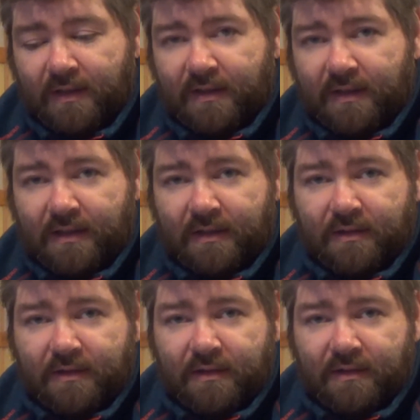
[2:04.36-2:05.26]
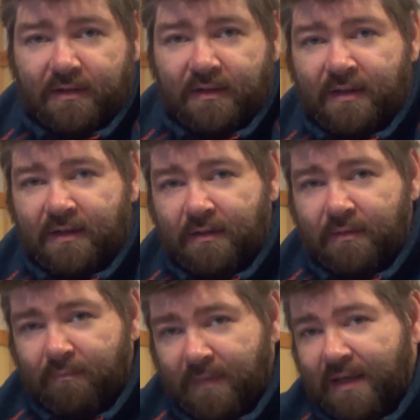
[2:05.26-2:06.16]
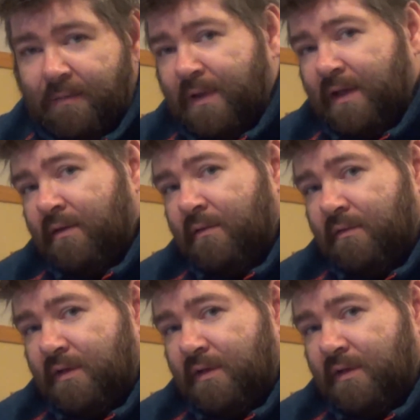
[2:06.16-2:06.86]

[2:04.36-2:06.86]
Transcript: And maybe